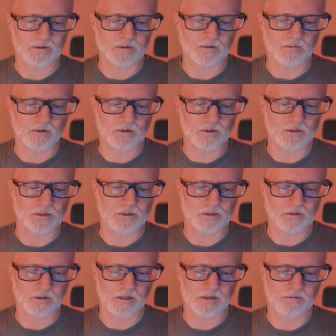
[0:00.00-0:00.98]
inversions
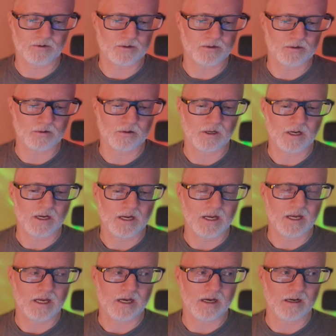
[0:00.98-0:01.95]
you can ever do
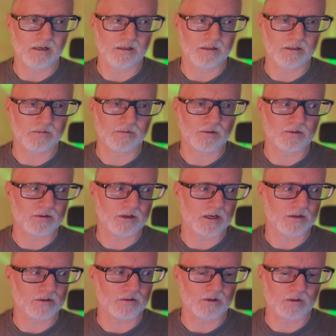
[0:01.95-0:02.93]
uh, if you learn how
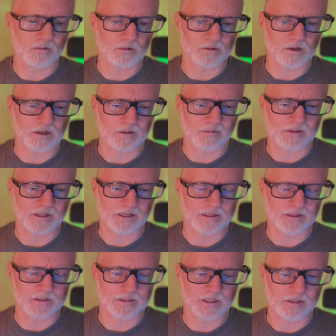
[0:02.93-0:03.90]
to do it. We'll talk about that
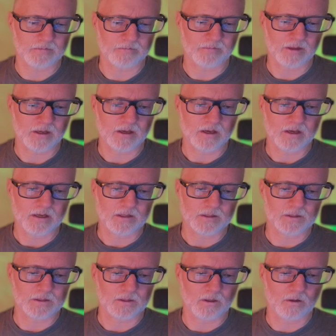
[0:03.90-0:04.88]
in a second.
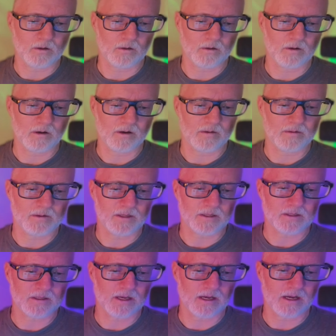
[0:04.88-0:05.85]
So
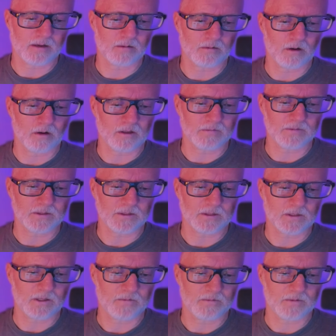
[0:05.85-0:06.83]
this, all of this
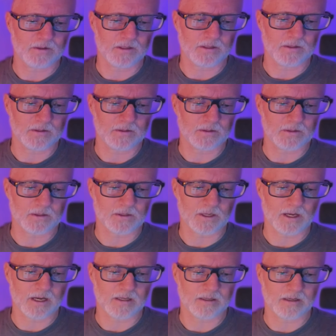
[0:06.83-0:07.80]
stuff is
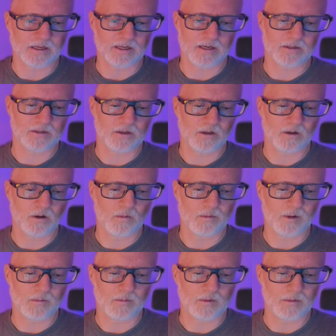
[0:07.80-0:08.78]
designed, I guess, to
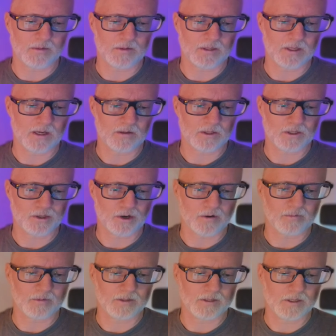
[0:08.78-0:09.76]
open up your. You see how
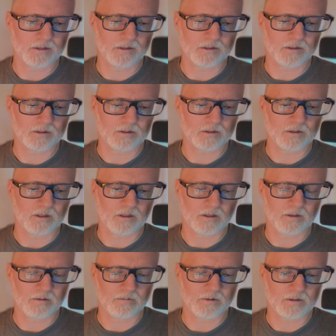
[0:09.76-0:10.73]
sharply
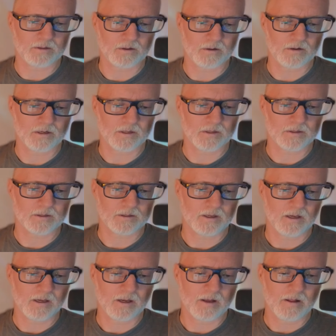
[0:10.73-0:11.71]
um, the turn is
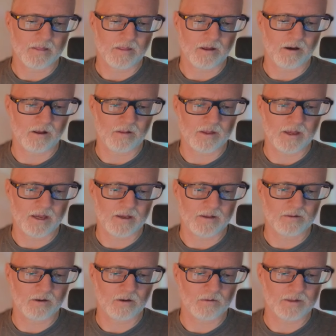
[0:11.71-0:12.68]
on the
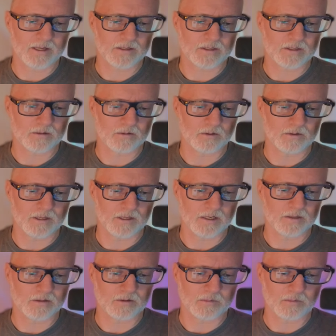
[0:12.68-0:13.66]
head, though. That's the real
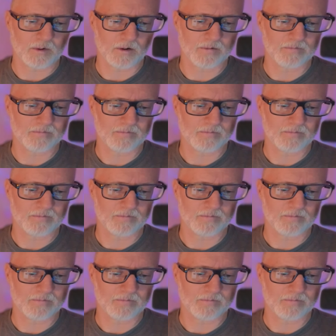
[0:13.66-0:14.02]
dangerous part.